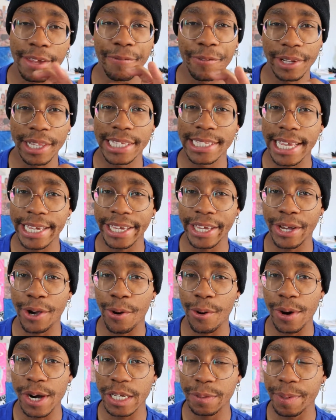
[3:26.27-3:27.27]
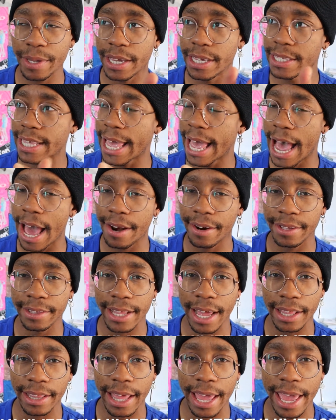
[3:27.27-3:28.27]
live for the second chorus because they add on
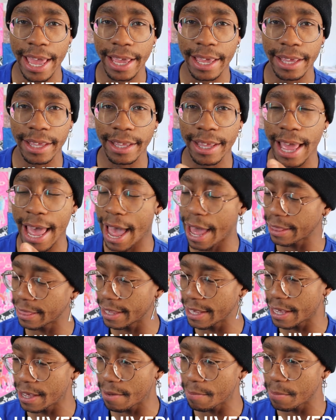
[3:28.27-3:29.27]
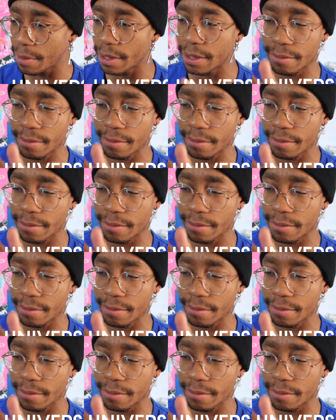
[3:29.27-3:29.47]
that like ad lib.